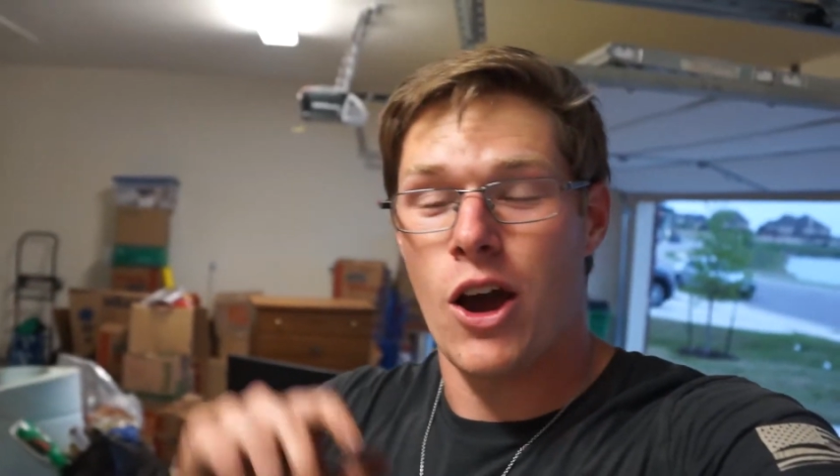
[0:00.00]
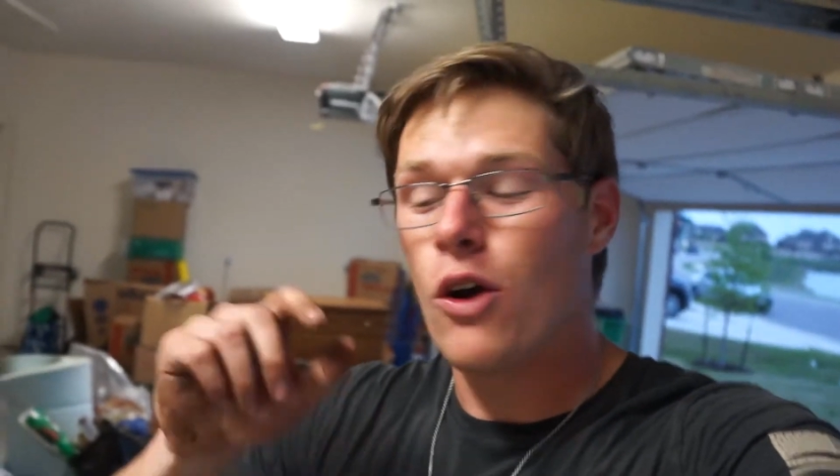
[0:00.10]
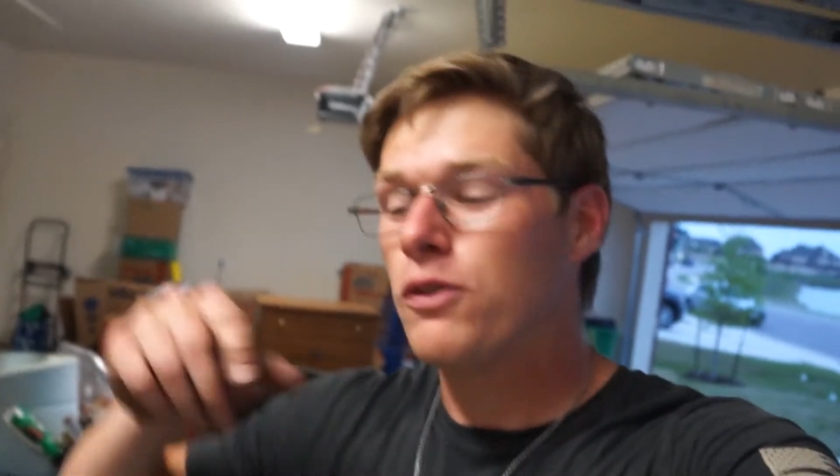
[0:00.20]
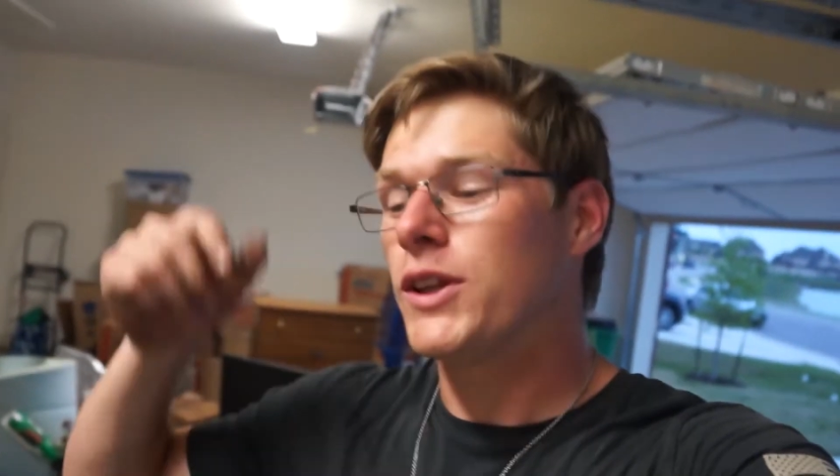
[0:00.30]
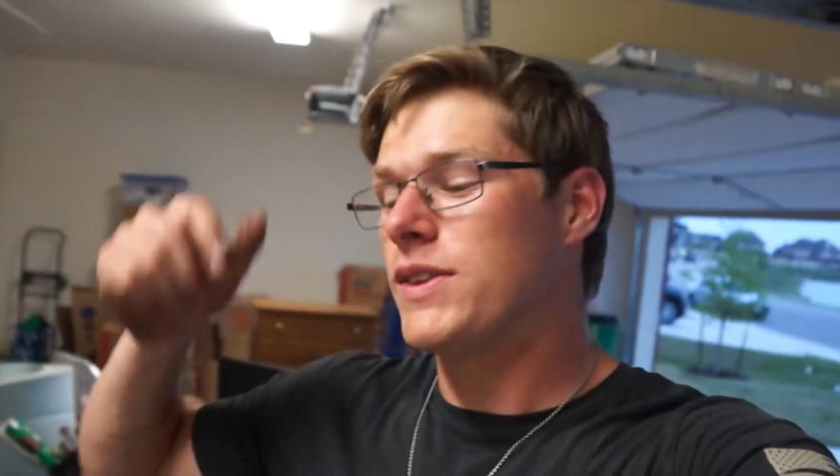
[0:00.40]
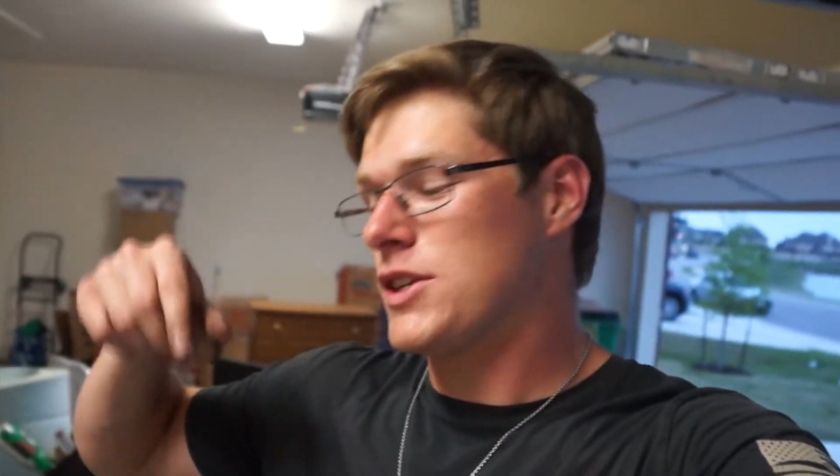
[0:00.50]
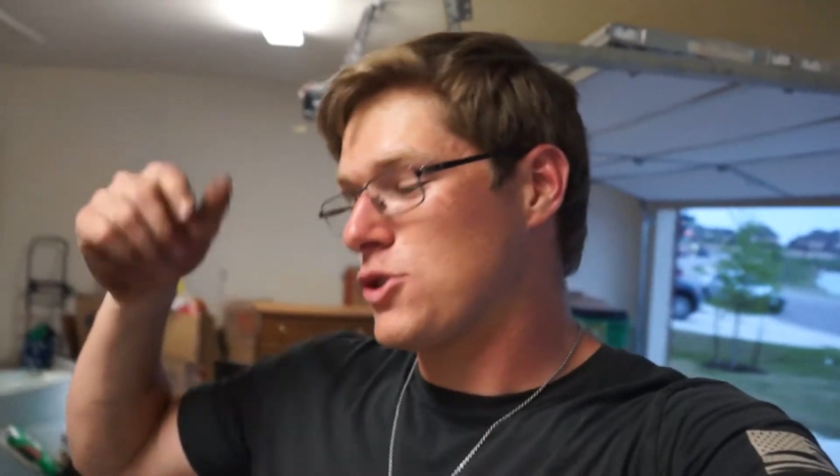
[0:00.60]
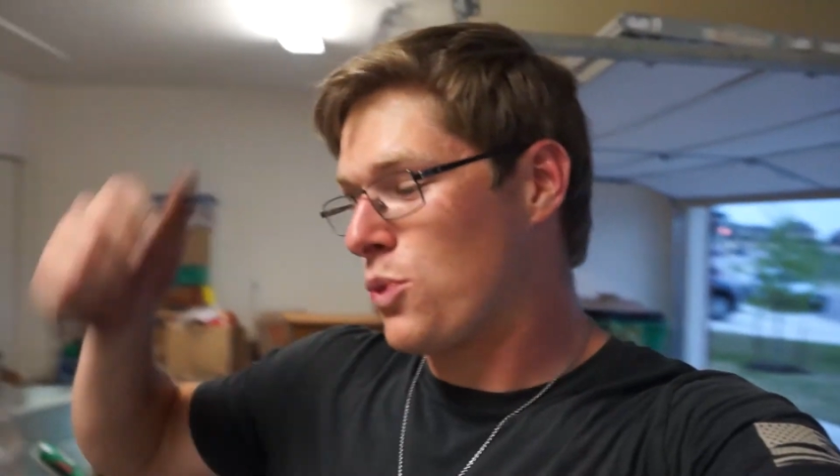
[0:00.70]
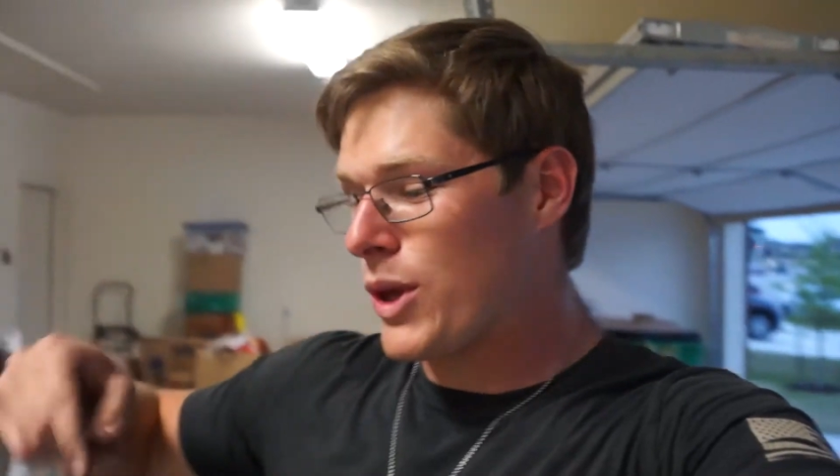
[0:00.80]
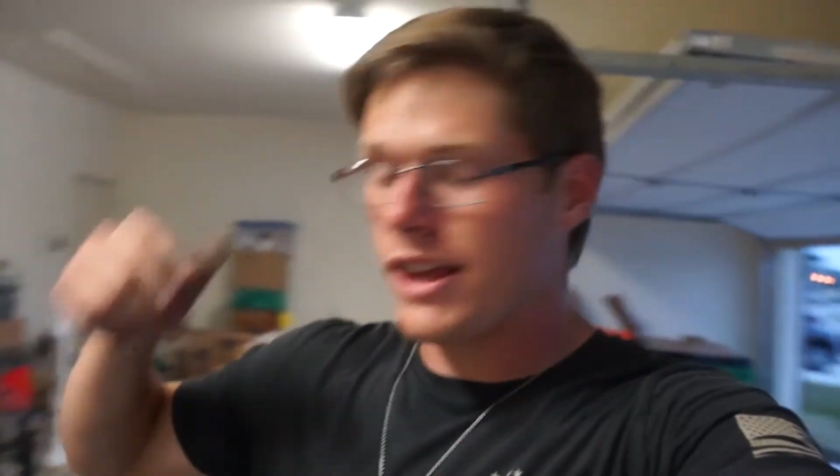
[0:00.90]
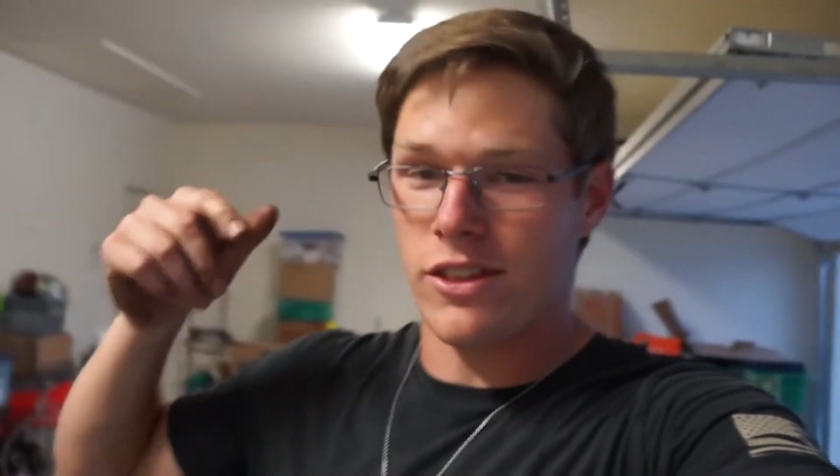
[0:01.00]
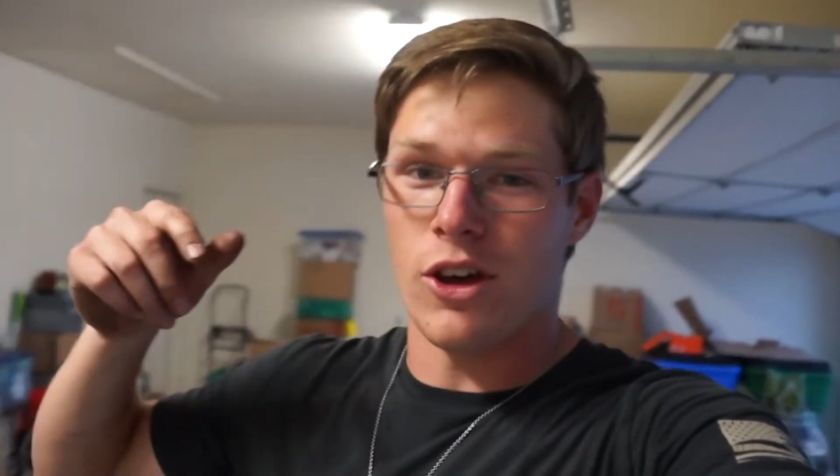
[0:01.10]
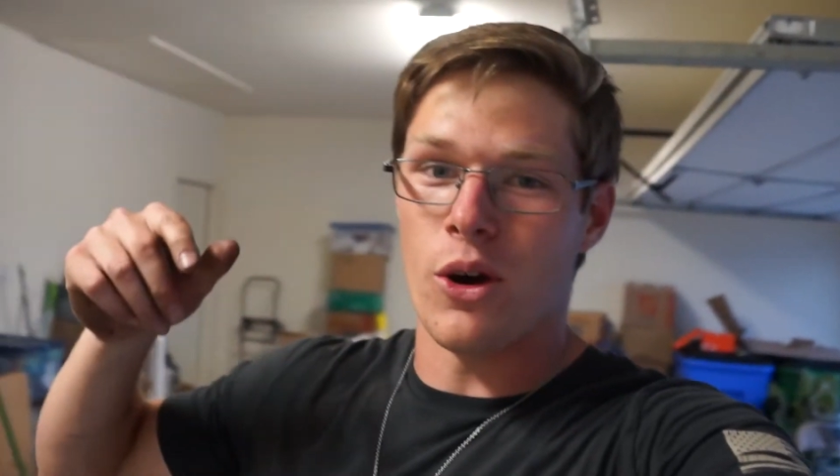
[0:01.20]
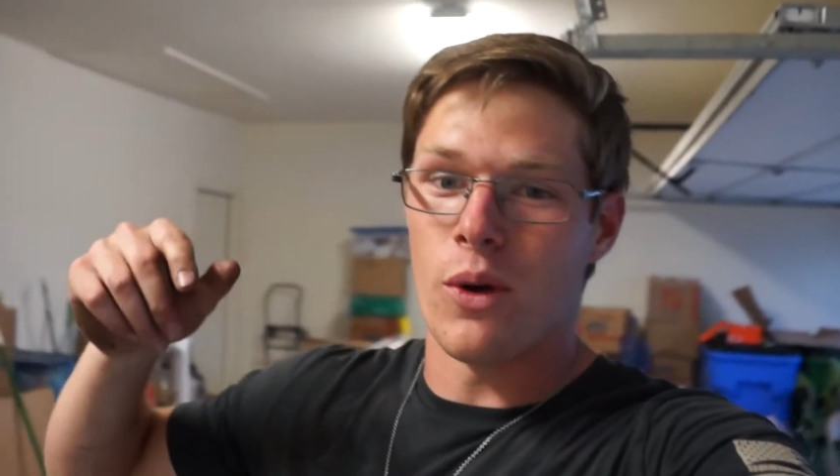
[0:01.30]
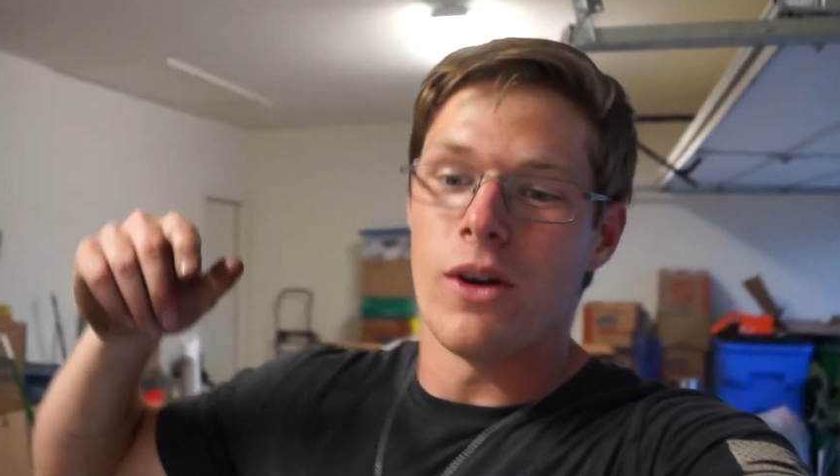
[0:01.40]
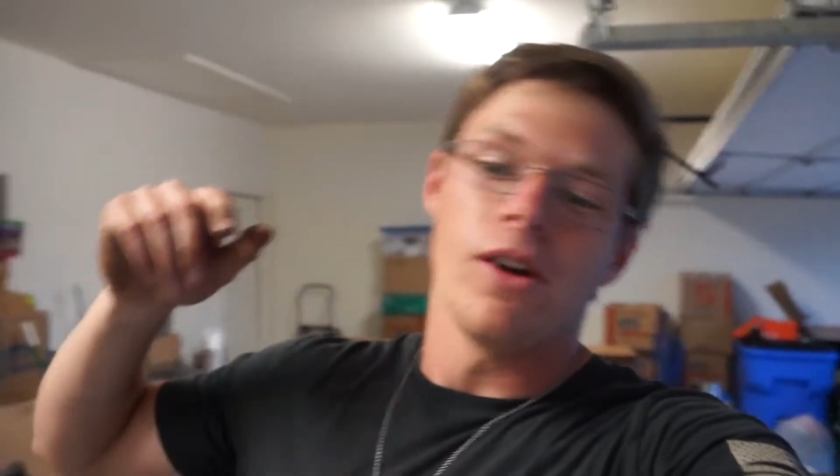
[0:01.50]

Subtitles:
Hopefully this week though,